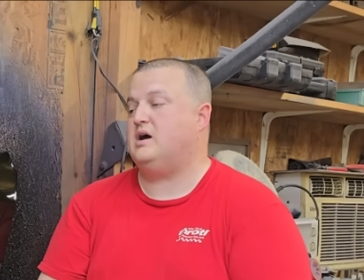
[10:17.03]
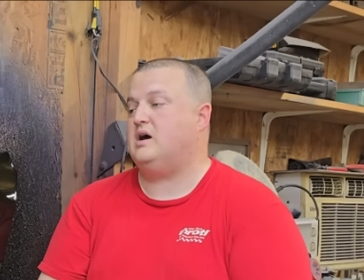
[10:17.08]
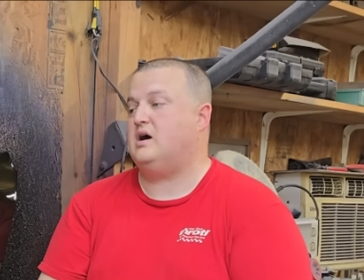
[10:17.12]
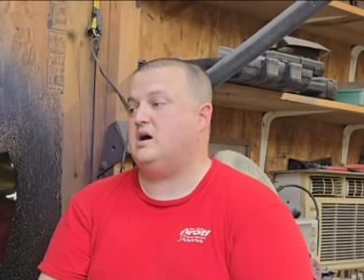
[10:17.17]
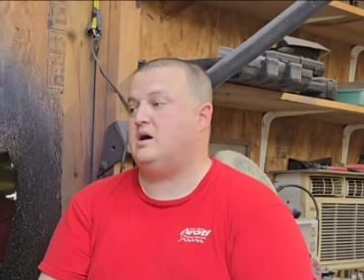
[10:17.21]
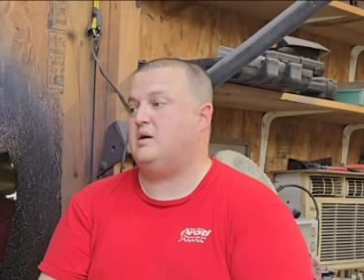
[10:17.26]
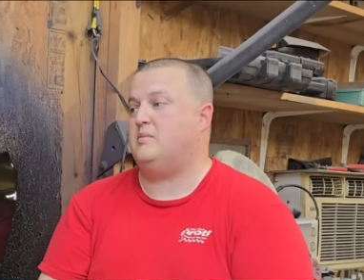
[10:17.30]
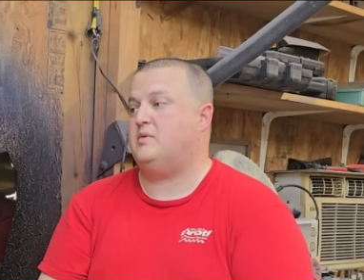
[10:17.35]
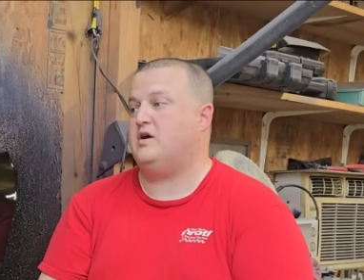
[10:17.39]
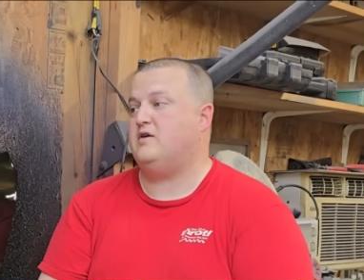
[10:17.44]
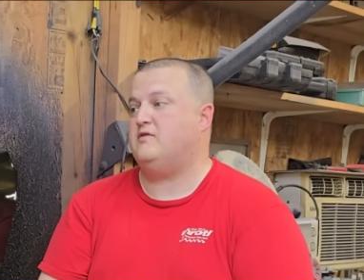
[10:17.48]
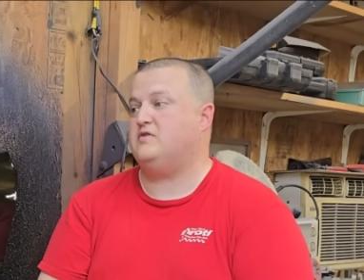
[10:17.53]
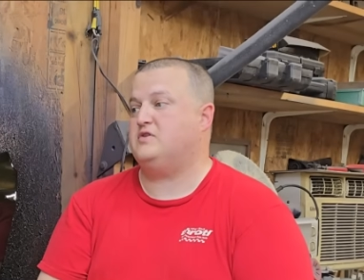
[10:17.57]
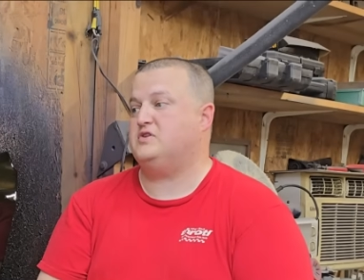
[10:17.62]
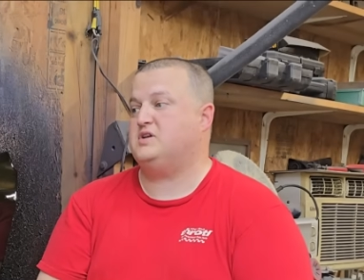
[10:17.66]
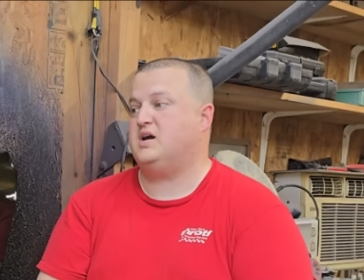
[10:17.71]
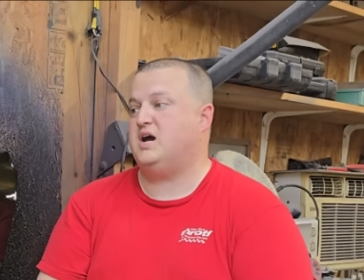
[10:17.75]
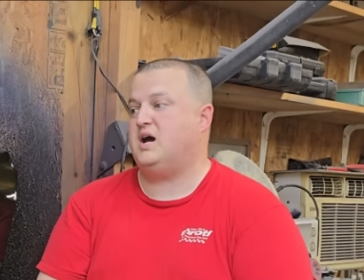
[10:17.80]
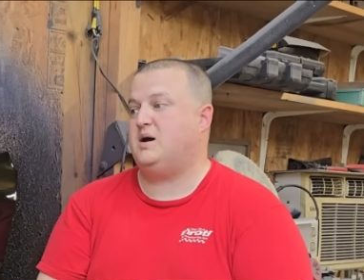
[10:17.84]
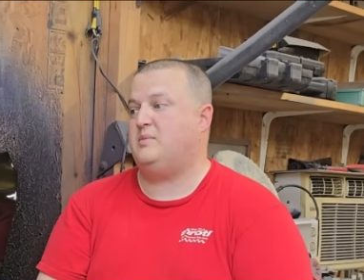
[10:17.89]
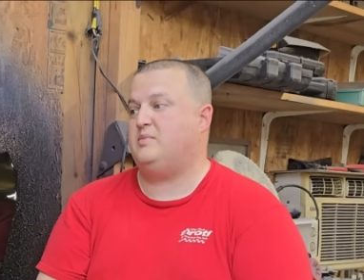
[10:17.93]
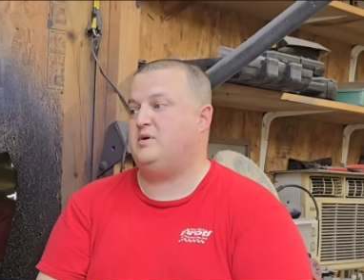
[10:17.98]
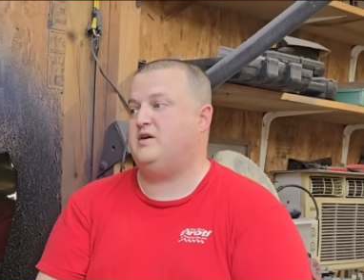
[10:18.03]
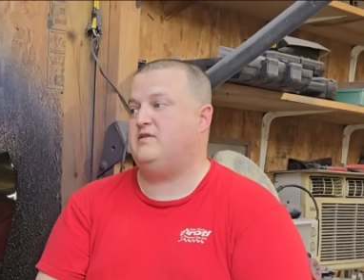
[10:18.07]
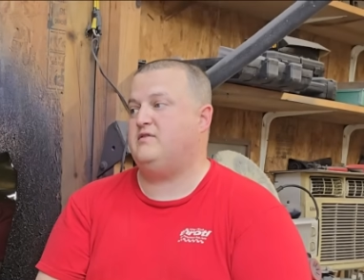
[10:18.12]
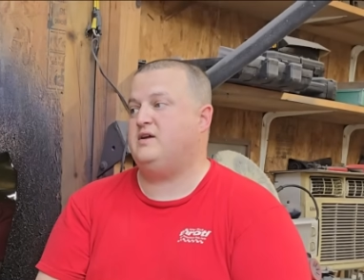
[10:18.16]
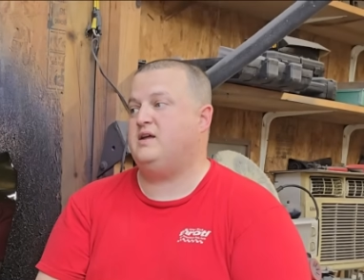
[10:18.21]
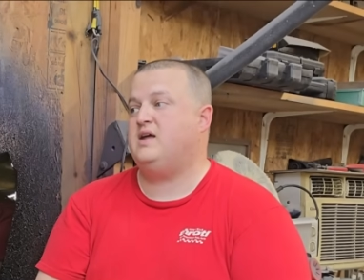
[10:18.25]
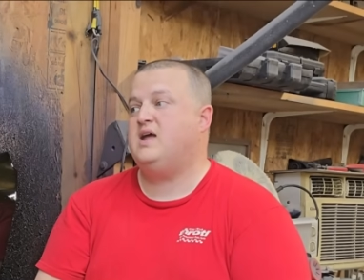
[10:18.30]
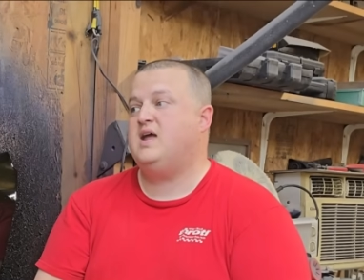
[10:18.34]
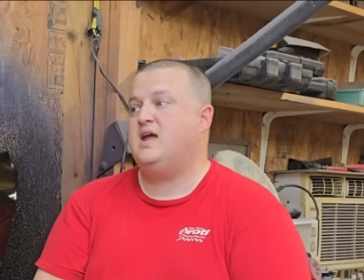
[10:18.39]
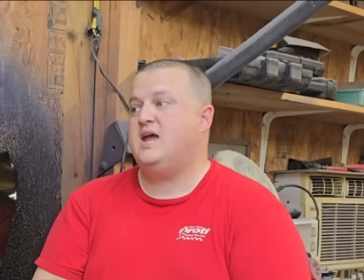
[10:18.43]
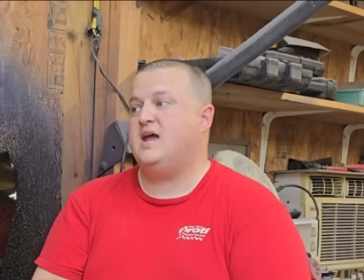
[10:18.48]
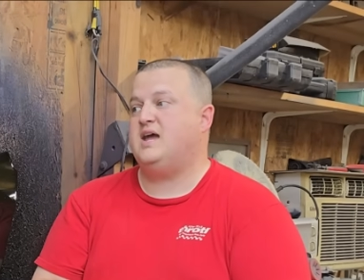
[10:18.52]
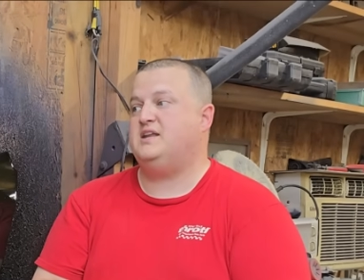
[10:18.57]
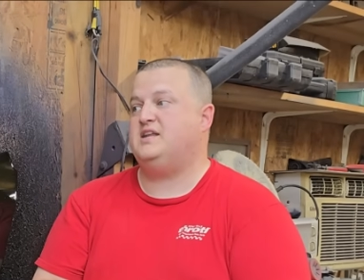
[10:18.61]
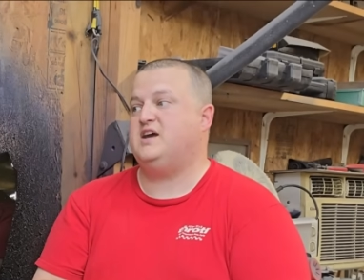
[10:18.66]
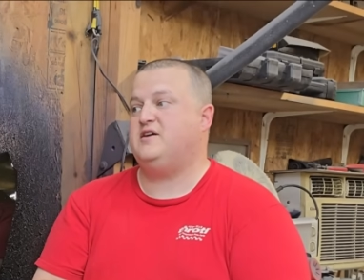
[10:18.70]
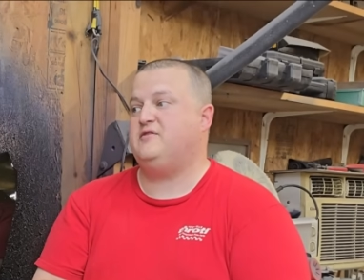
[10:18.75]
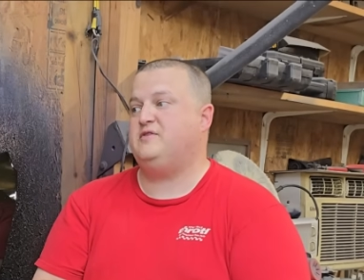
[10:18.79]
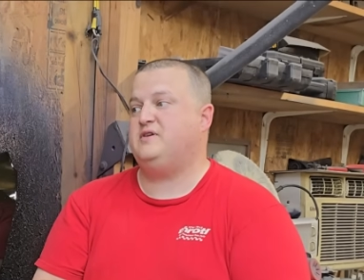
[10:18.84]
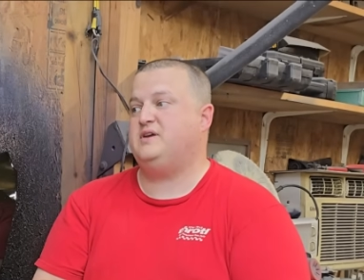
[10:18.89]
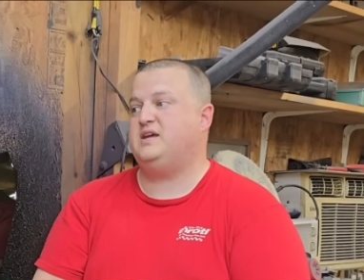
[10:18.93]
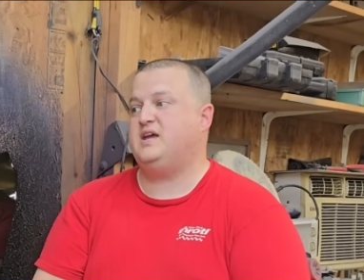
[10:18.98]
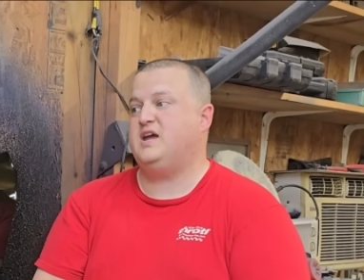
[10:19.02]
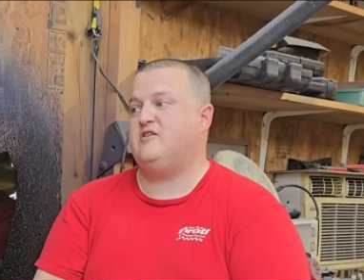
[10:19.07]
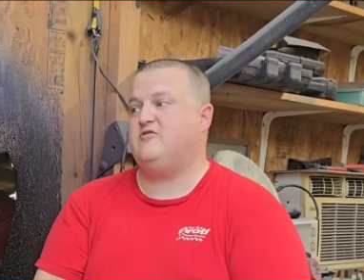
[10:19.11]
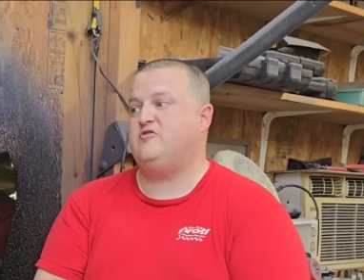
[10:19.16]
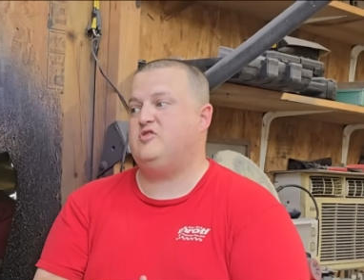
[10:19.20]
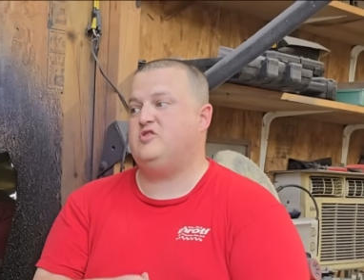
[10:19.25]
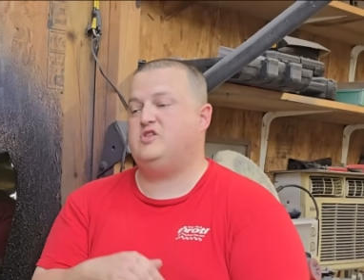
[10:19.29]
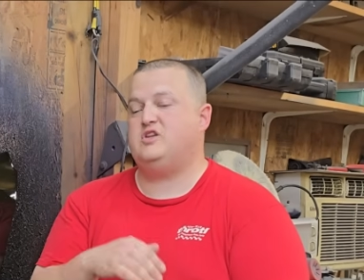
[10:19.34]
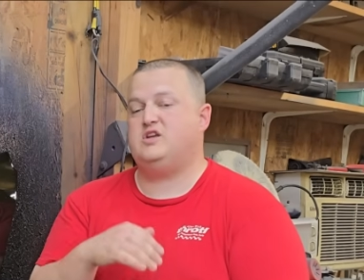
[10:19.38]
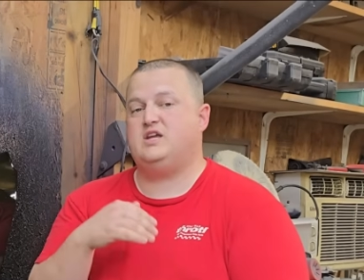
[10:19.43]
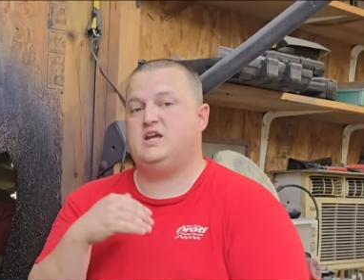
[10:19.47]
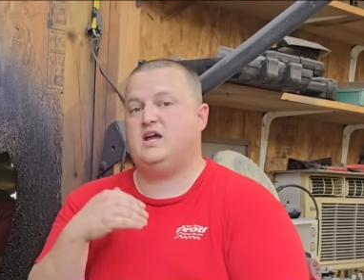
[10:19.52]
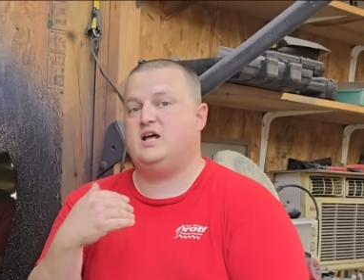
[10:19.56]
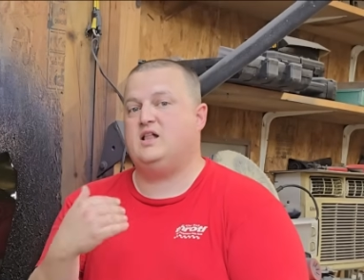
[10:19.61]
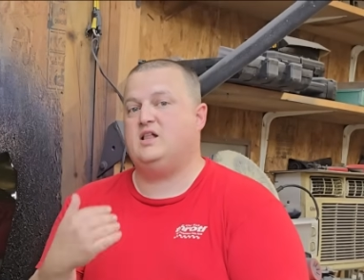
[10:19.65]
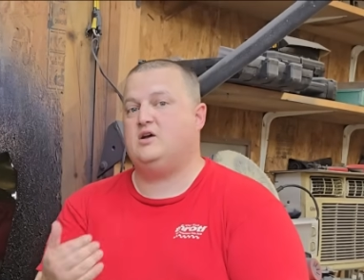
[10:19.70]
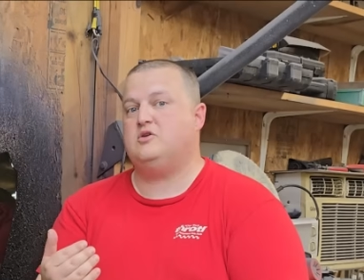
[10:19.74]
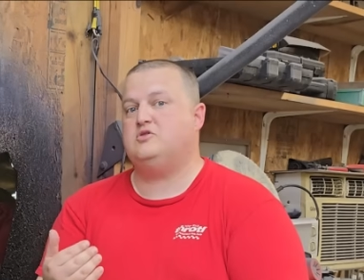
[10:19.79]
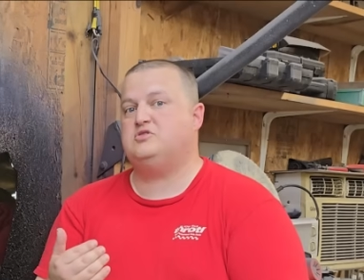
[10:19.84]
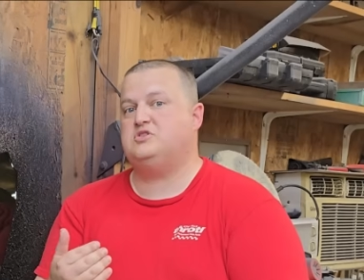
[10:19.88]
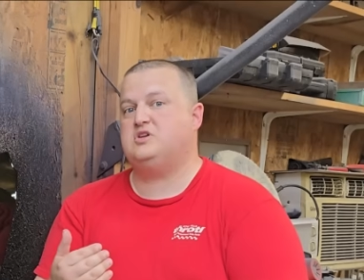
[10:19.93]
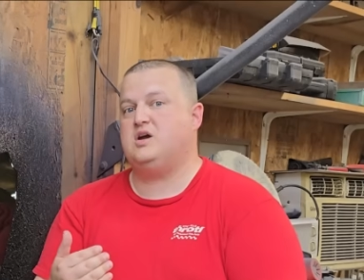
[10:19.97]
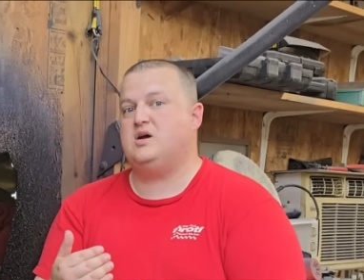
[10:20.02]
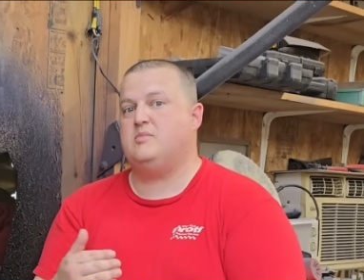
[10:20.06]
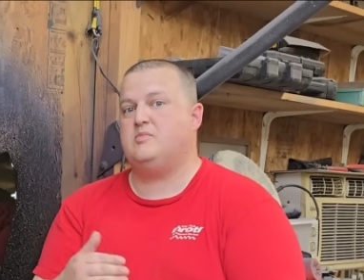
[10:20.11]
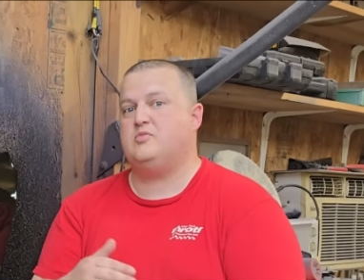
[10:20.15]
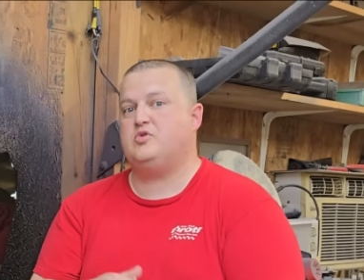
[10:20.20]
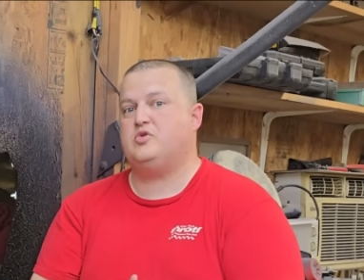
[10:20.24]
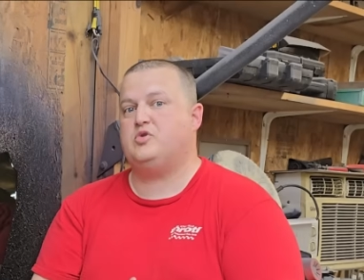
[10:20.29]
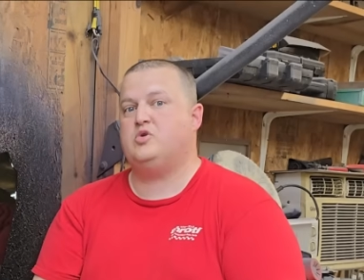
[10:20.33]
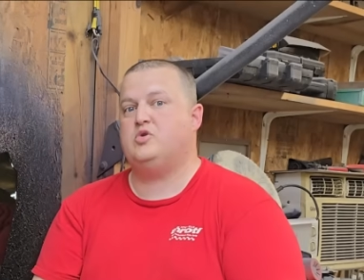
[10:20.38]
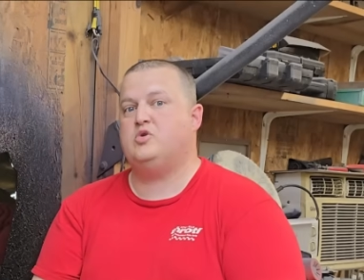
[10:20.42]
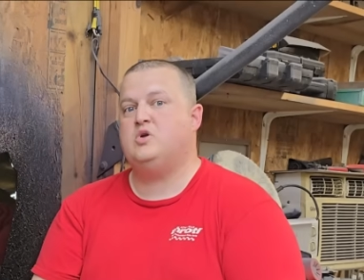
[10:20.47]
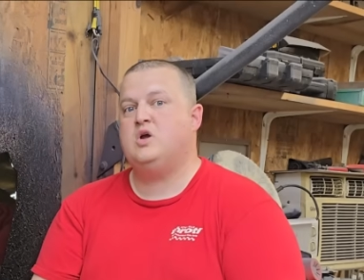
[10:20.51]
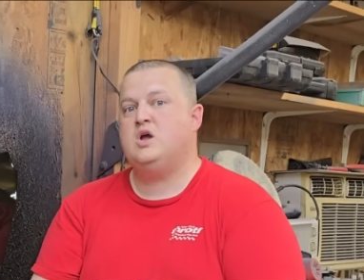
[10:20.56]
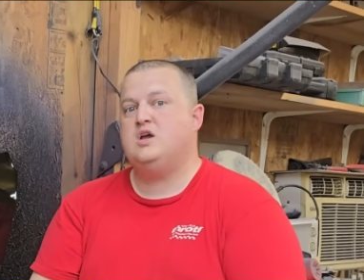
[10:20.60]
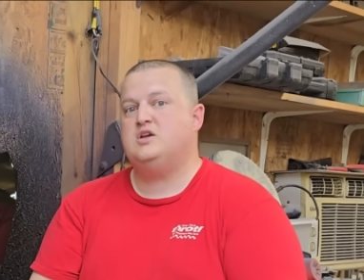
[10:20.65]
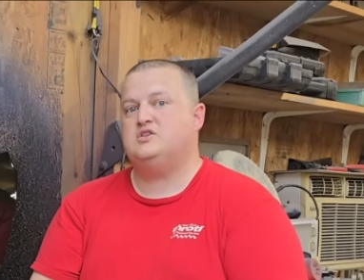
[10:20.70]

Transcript: Over top of it, it definitely gave you the yellows come through,